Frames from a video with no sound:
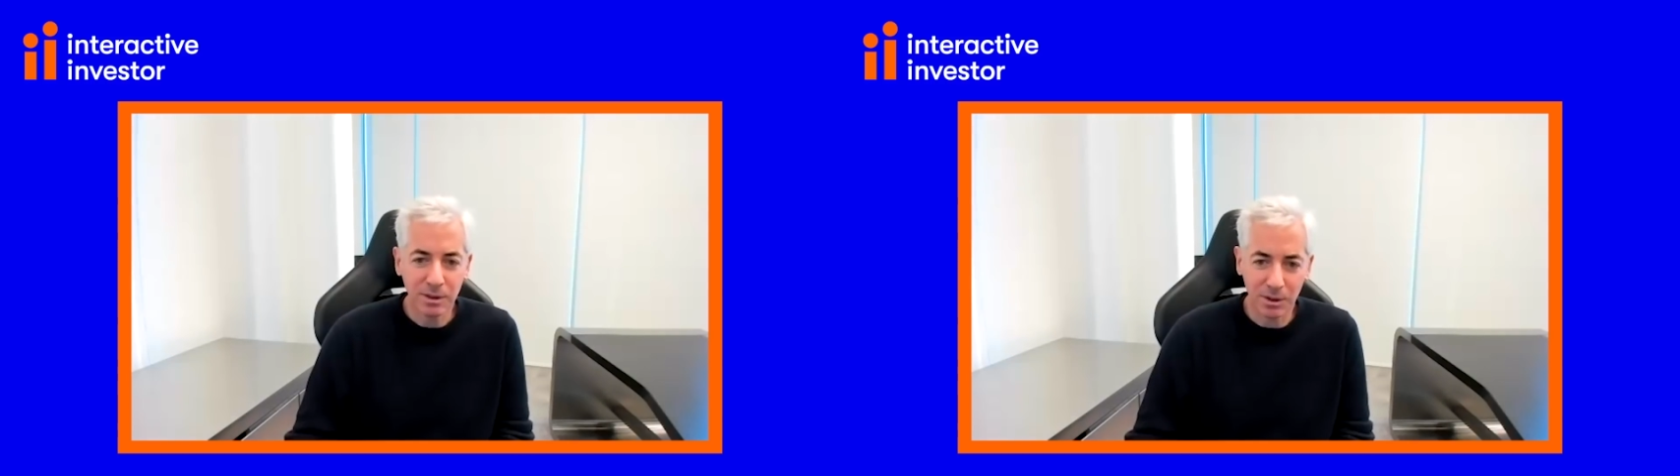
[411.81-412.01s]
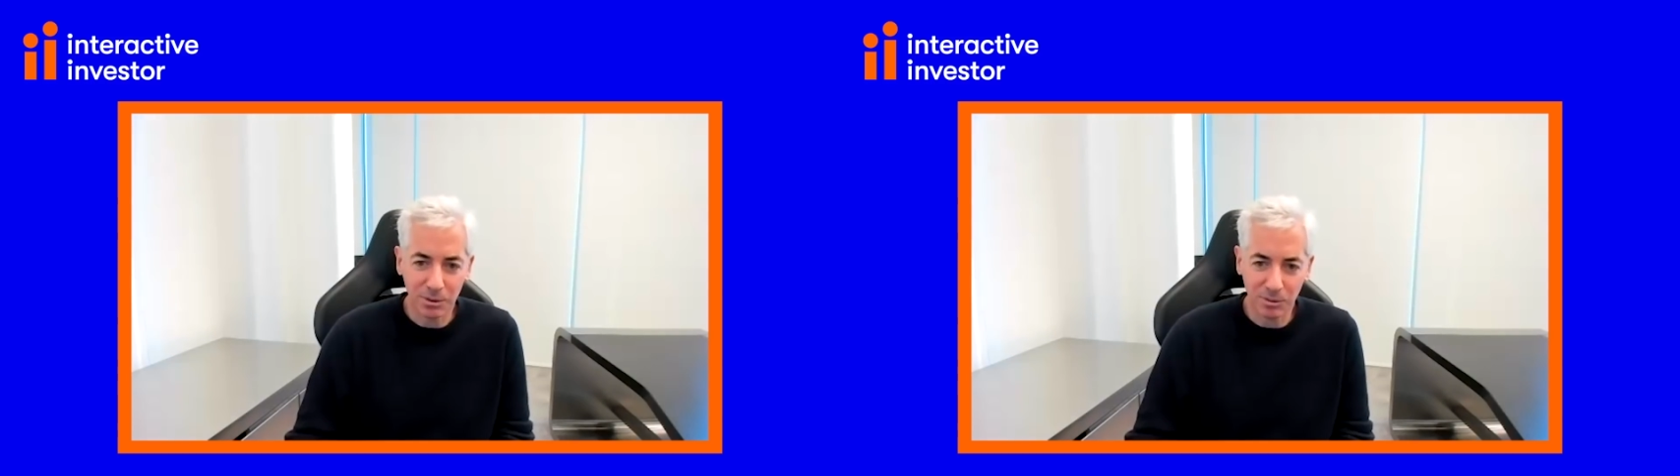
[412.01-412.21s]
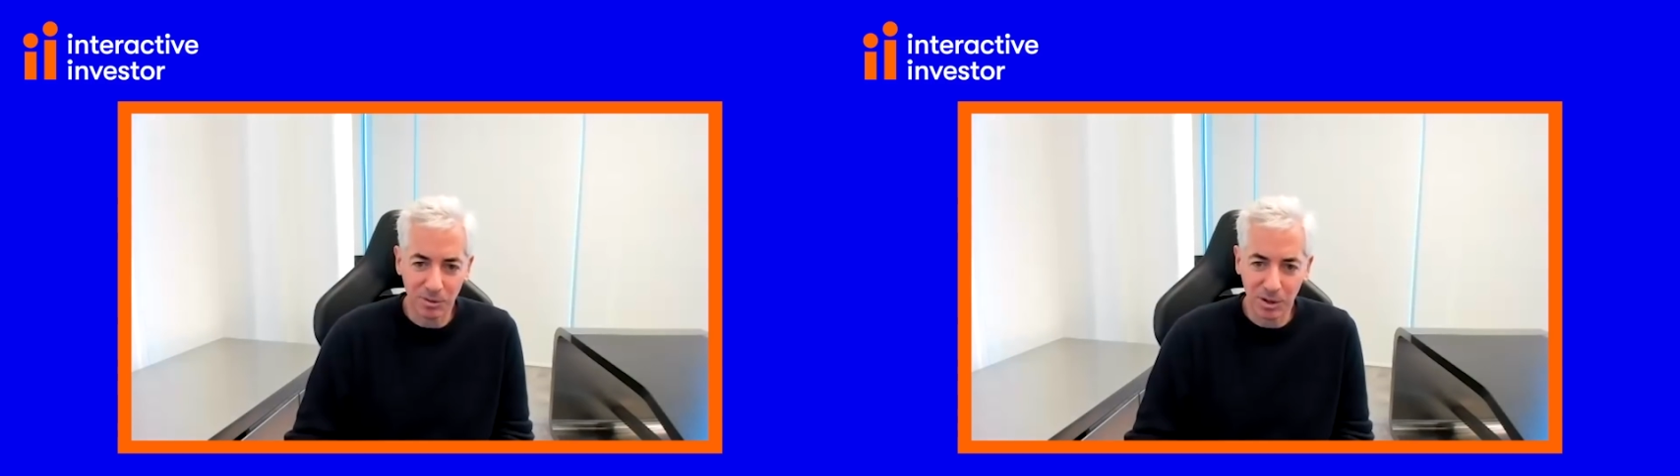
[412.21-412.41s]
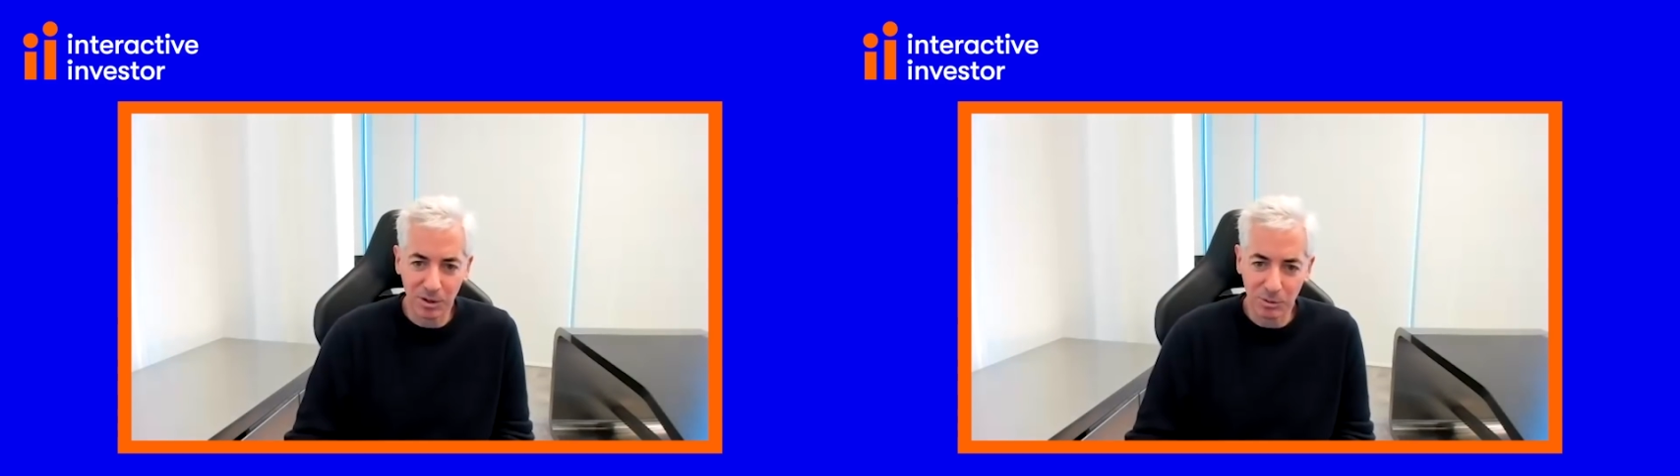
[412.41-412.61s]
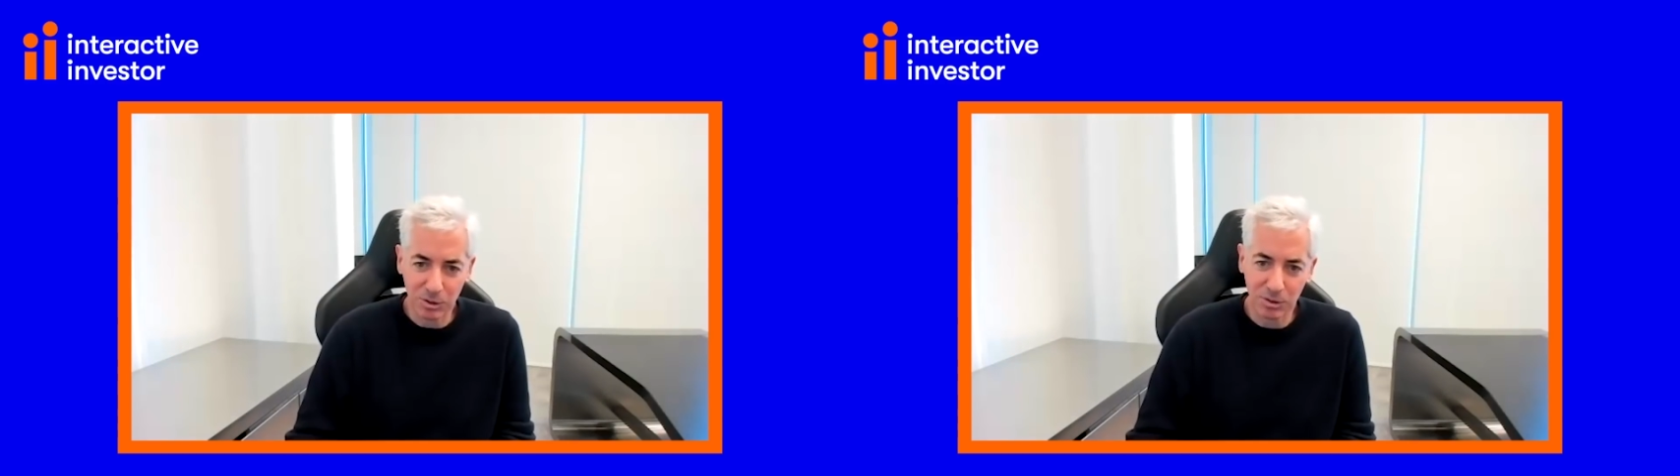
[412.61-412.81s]
that earn very
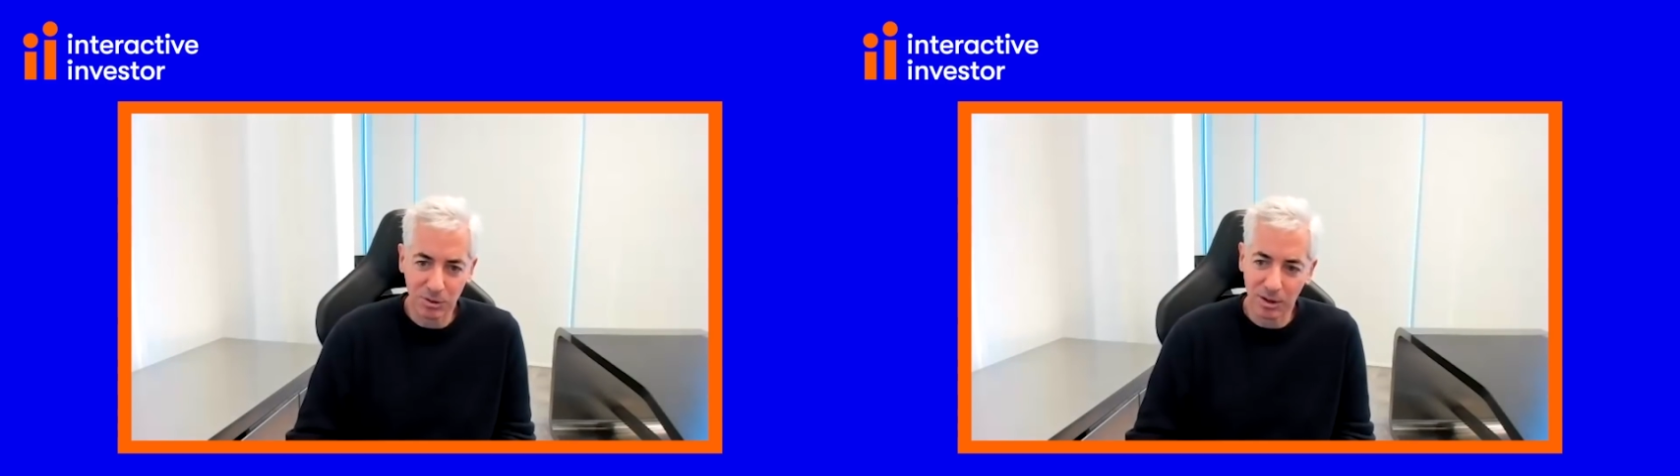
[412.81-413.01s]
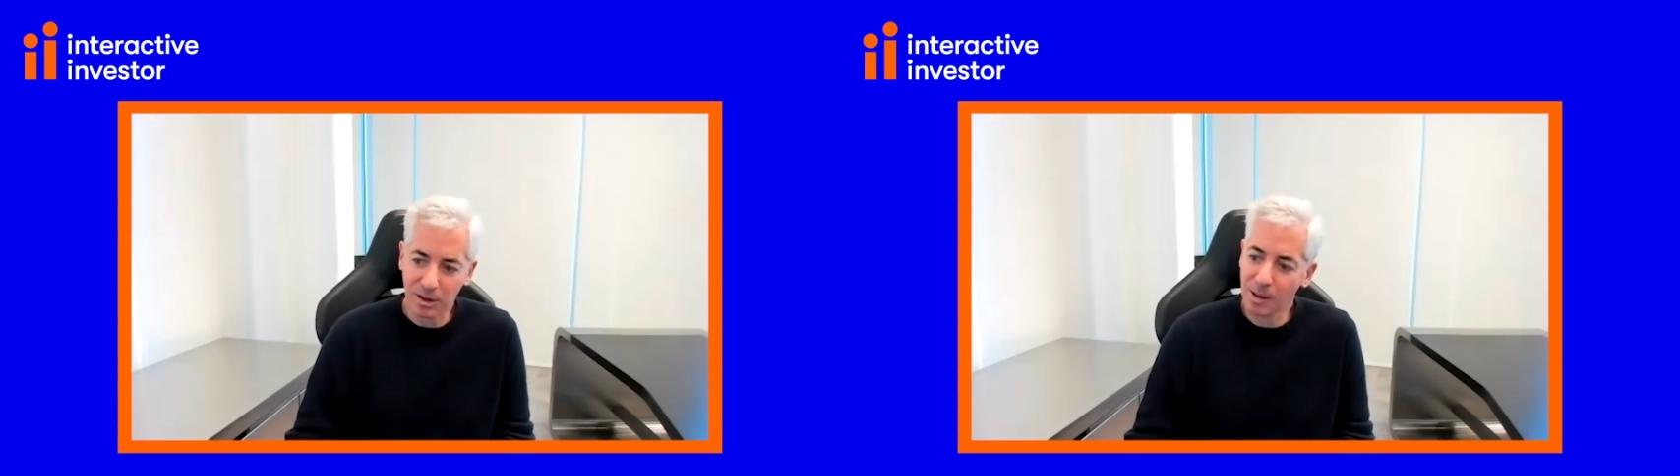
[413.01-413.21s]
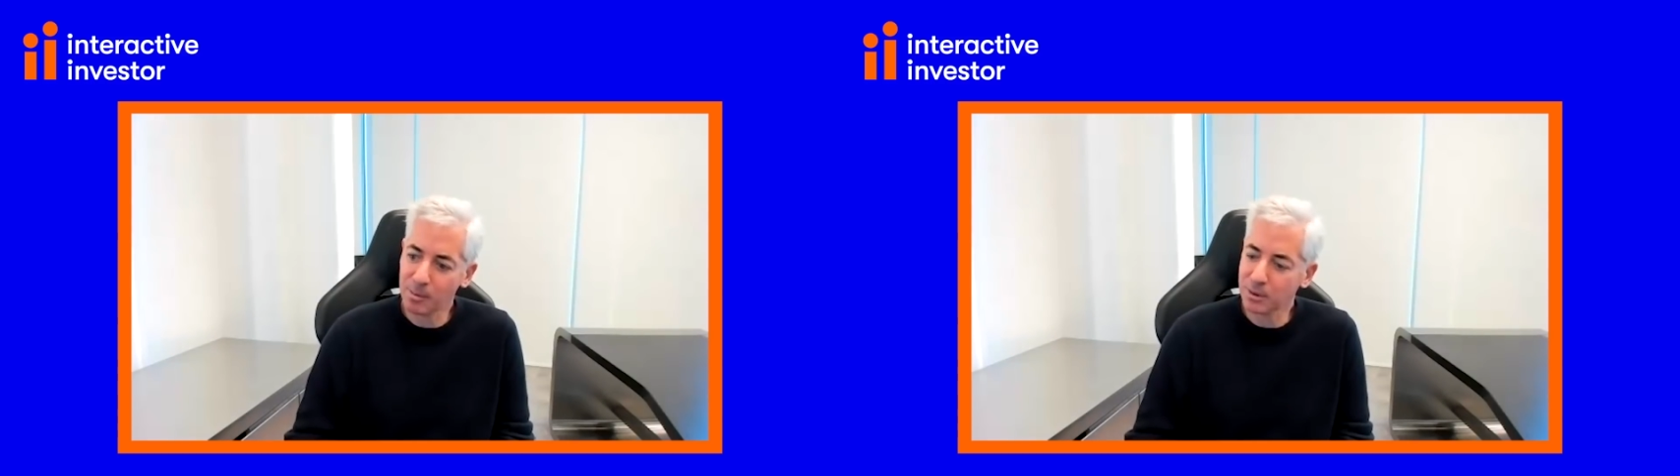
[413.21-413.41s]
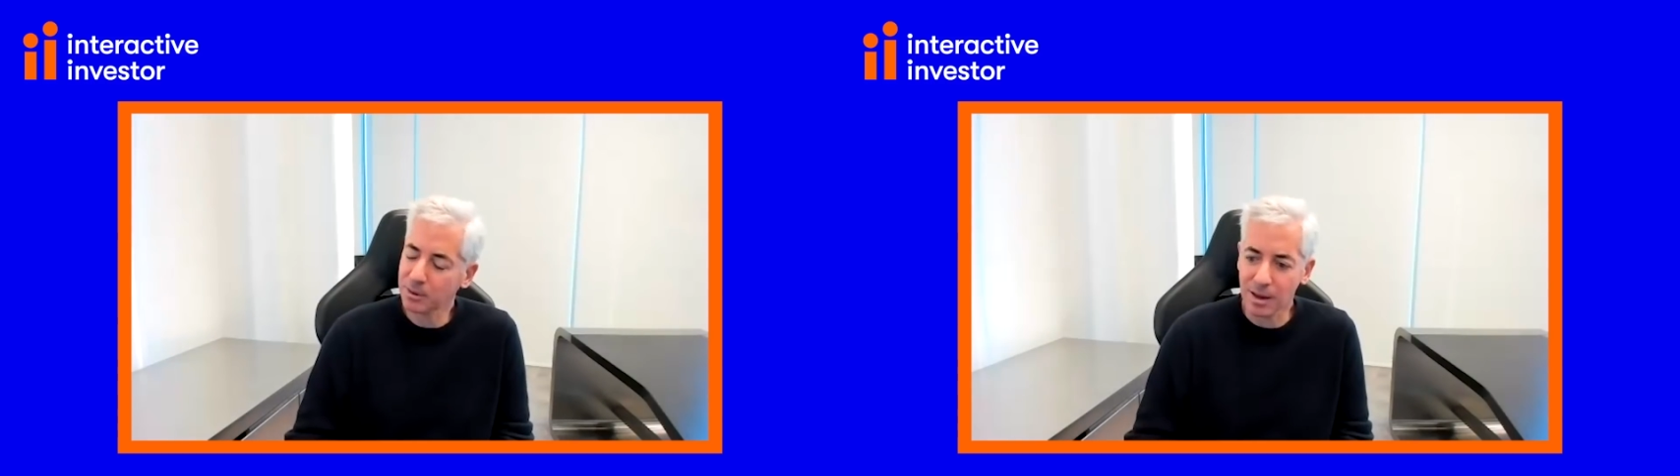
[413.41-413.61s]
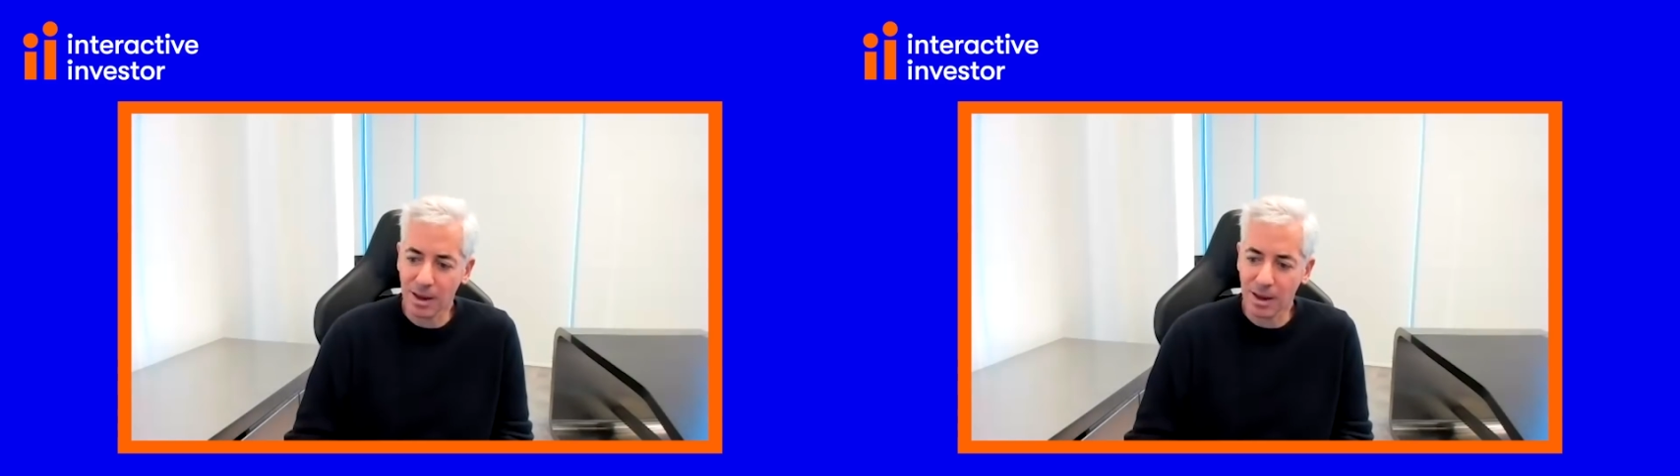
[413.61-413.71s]
low returns on capital,